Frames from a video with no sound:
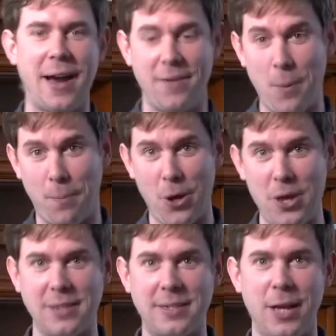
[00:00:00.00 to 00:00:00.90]
And if you put
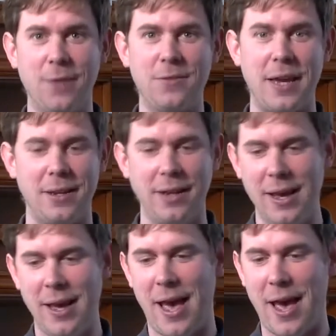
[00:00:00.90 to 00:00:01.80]
yourselves in
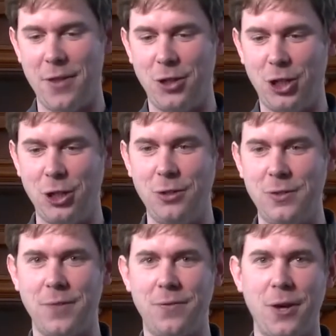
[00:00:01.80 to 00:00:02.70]
the
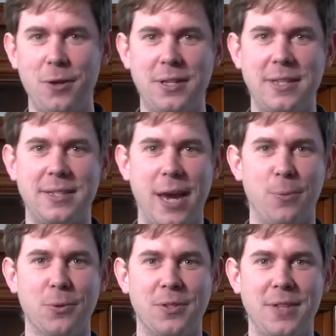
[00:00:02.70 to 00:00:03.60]
shoes of those disciples,